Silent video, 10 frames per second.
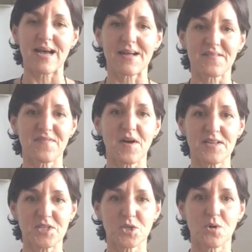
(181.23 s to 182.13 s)
and
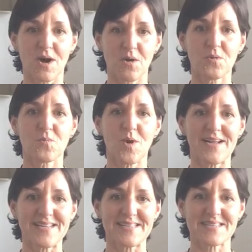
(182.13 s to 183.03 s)
find your own
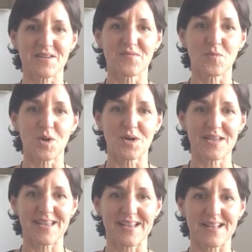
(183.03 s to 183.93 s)
ways of
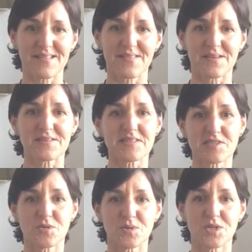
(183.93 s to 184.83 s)
working that
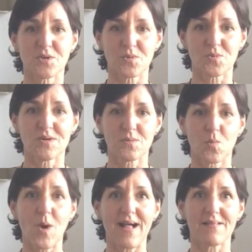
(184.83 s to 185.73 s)
suit you
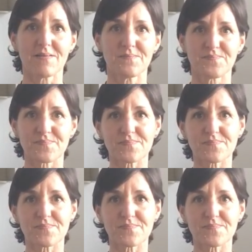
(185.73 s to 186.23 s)
well.